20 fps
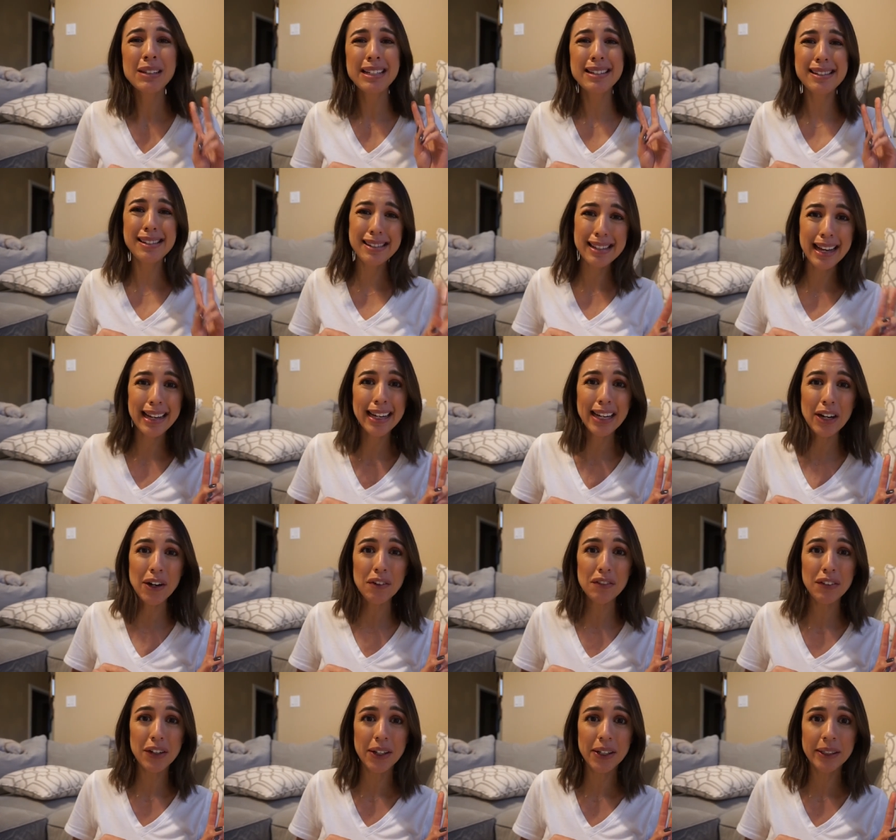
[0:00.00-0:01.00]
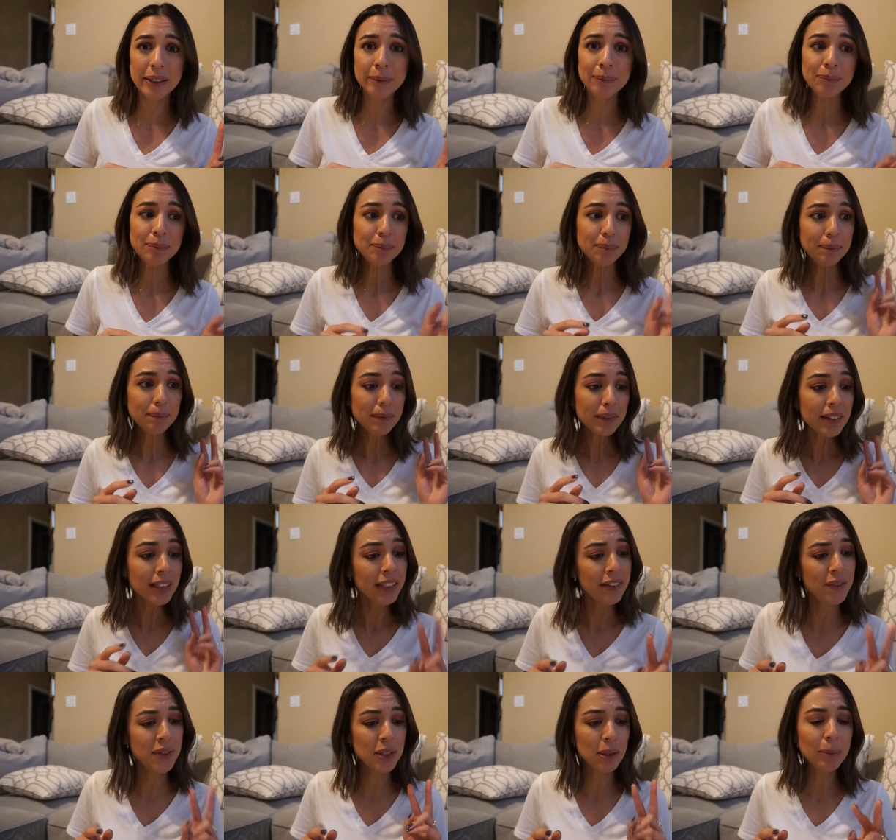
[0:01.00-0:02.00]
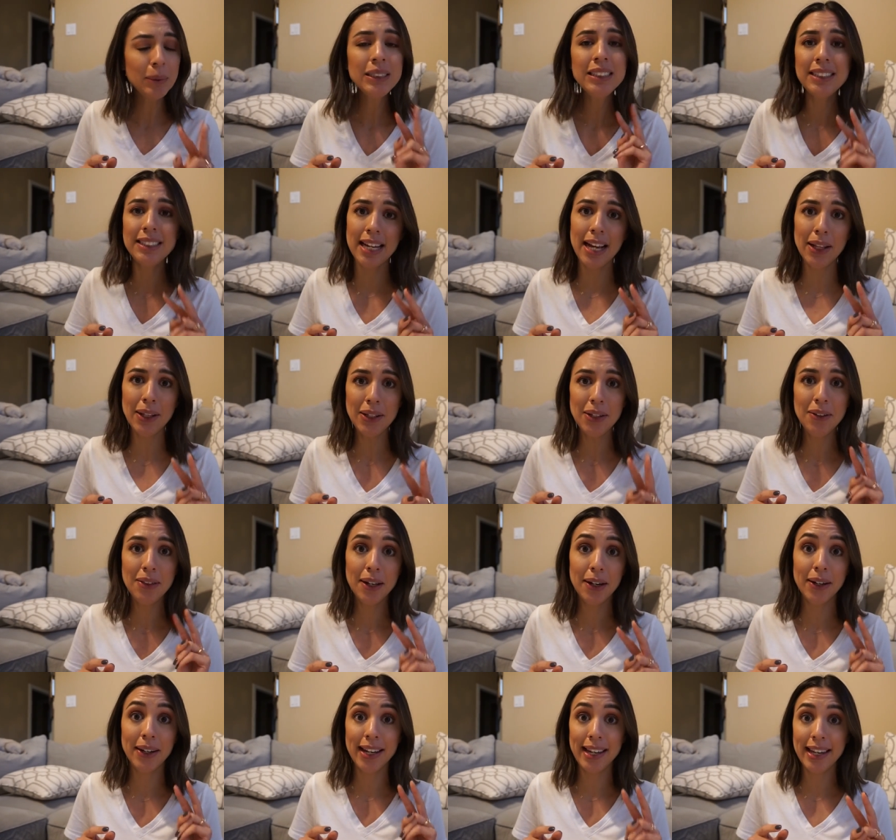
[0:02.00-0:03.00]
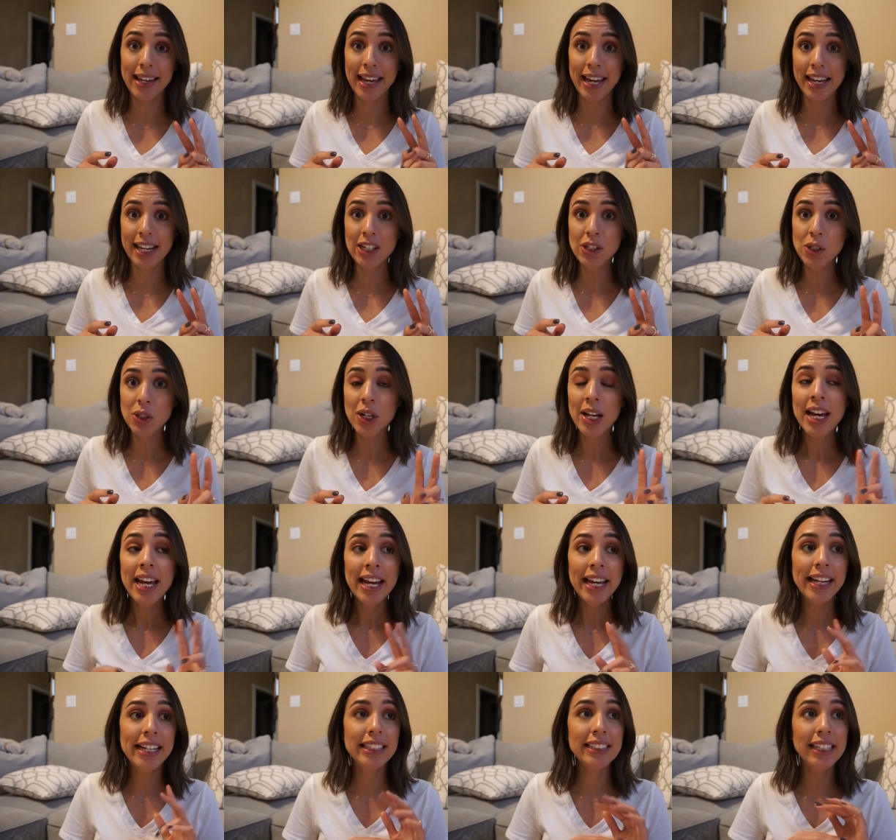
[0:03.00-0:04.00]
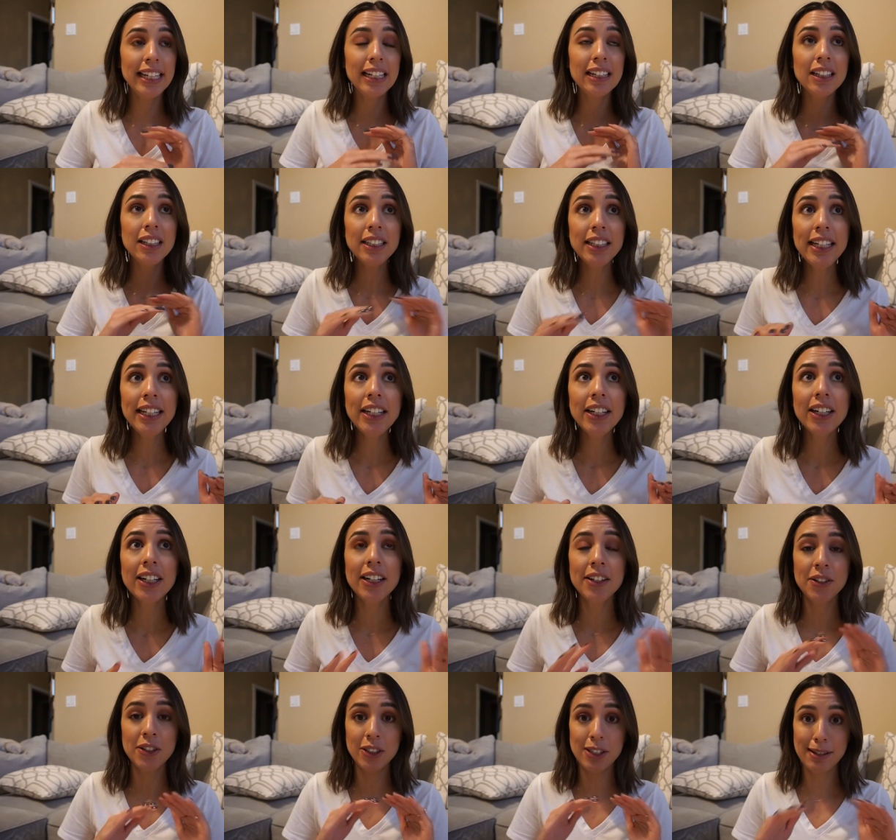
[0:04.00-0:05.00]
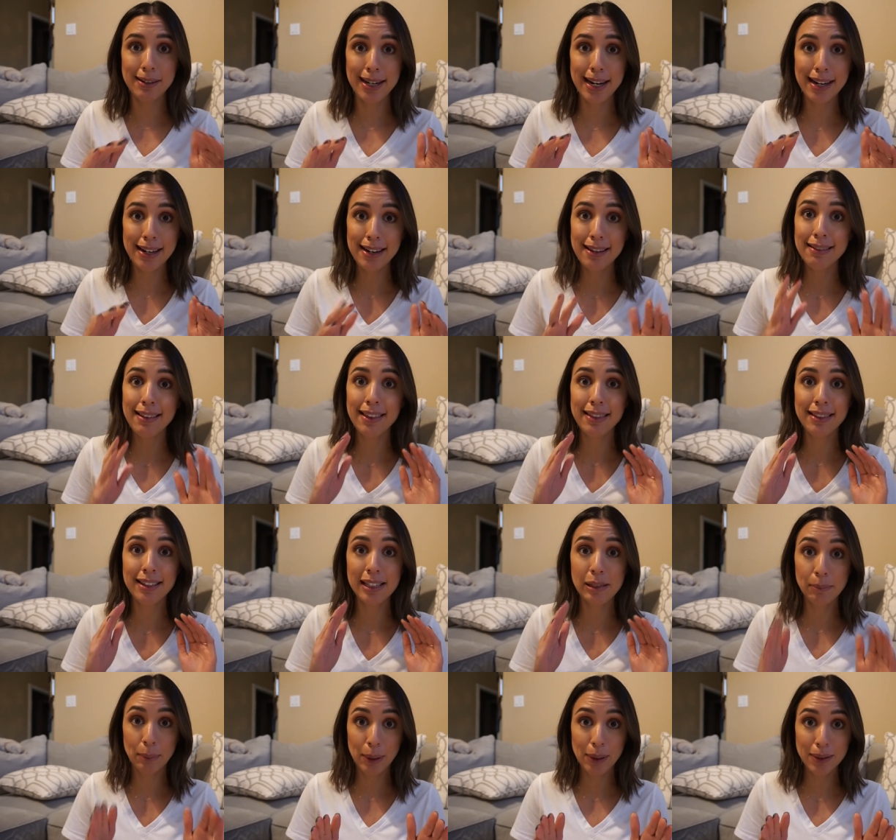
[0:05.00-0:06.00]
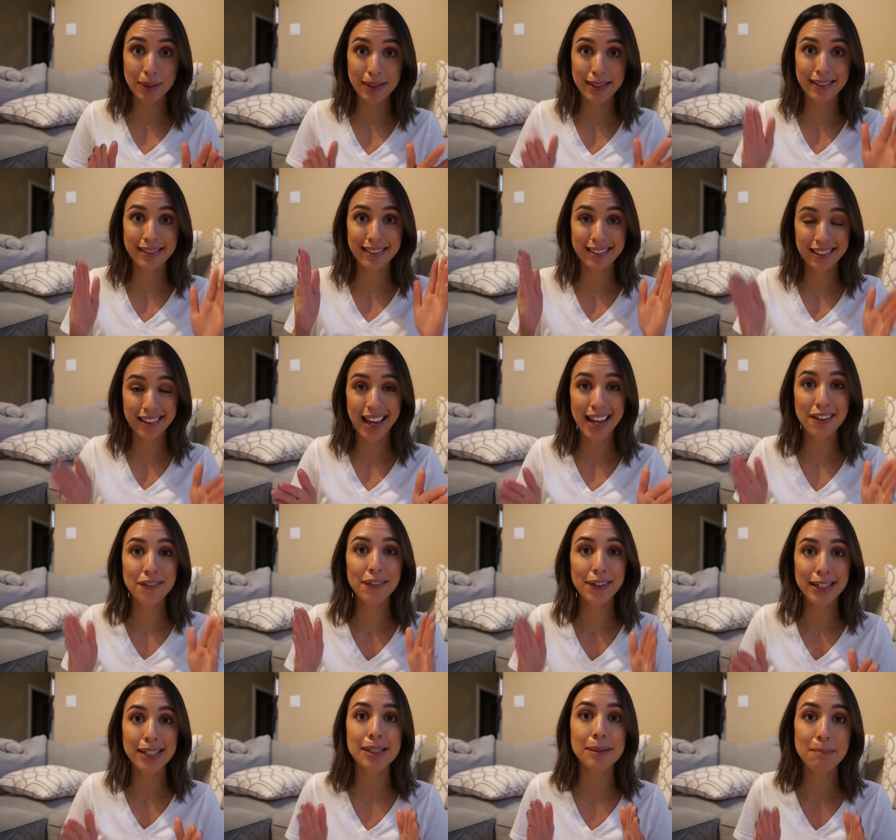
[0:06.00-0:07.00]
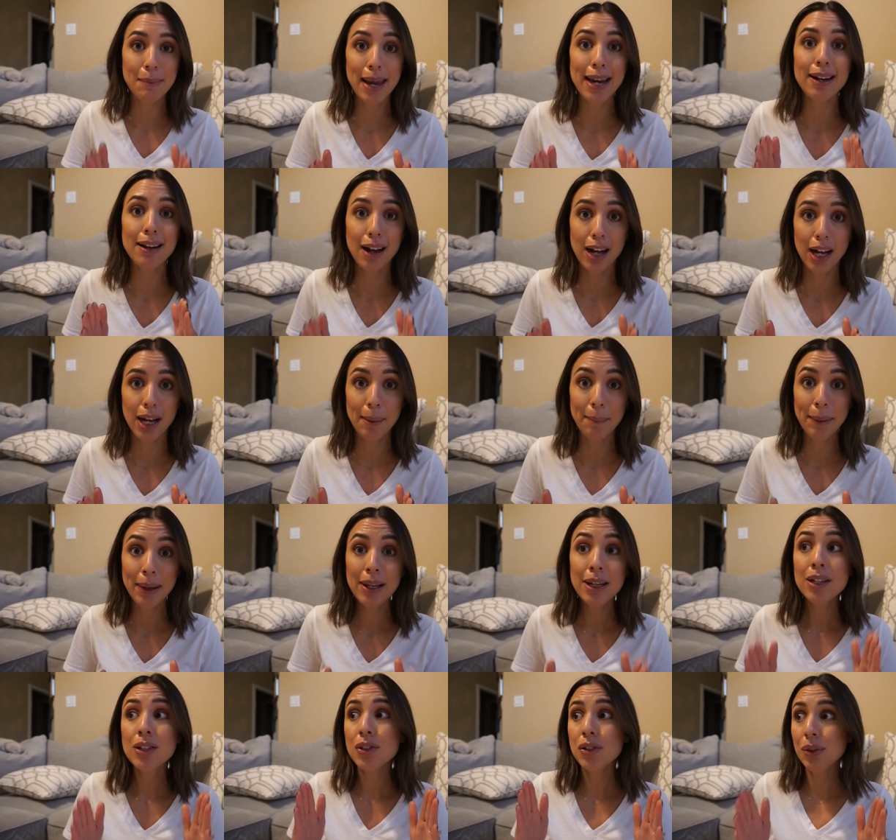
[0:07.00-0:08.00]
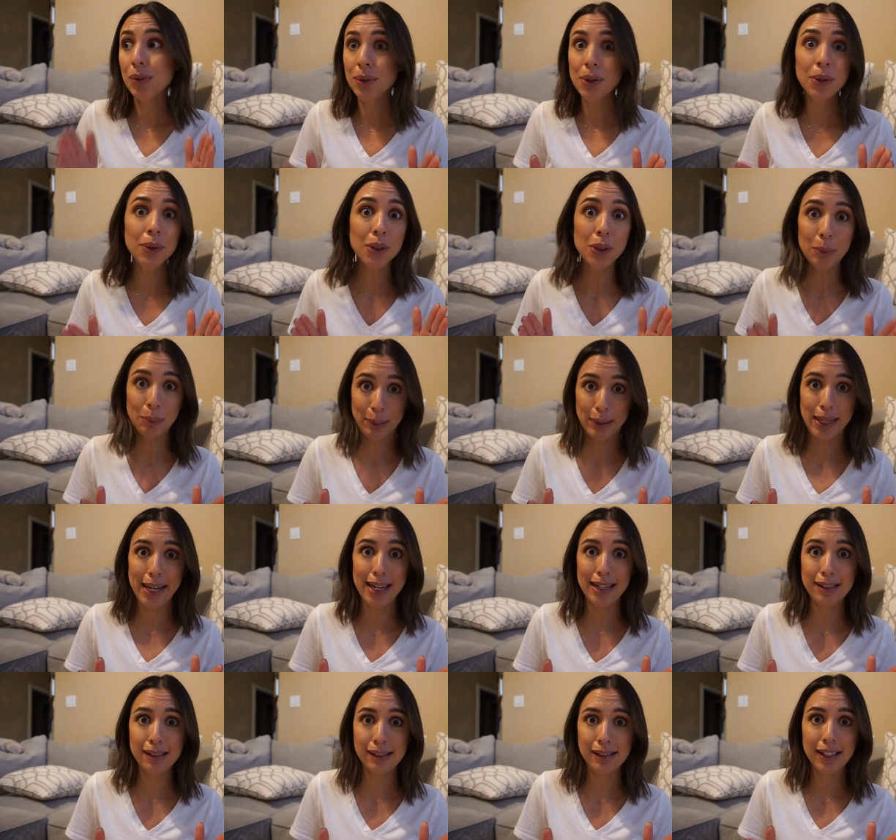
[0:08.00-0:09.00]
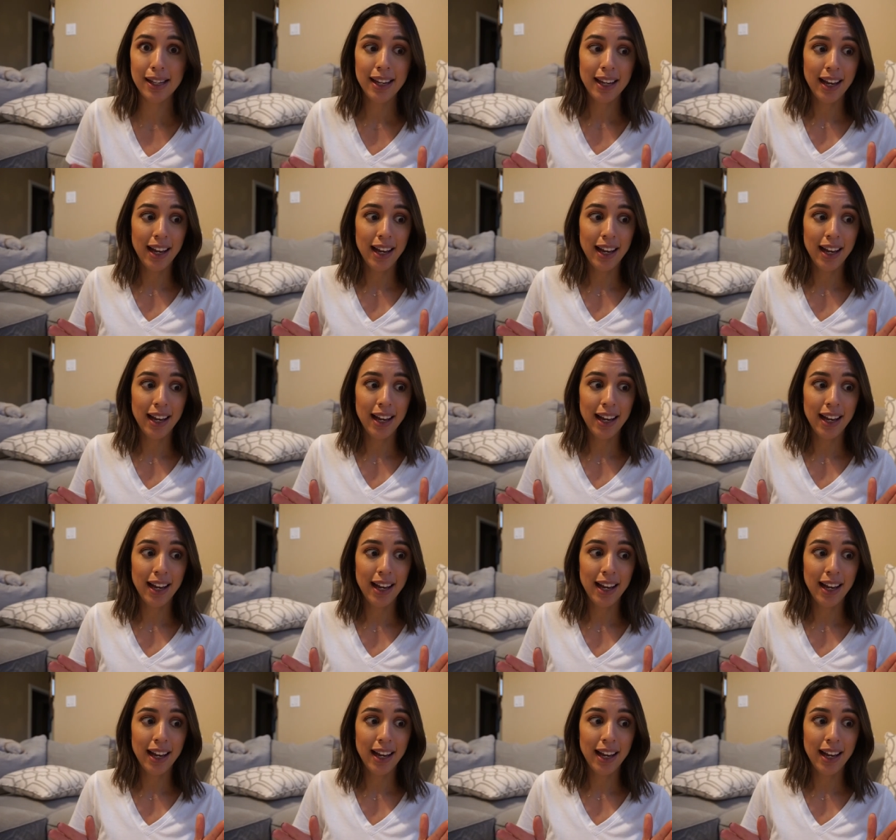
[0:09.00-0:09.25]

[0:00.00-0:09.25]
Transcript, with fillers: Second of all, if someone's telling you they're engaged, it is a clear understanding that this person's life is made up. So know your place.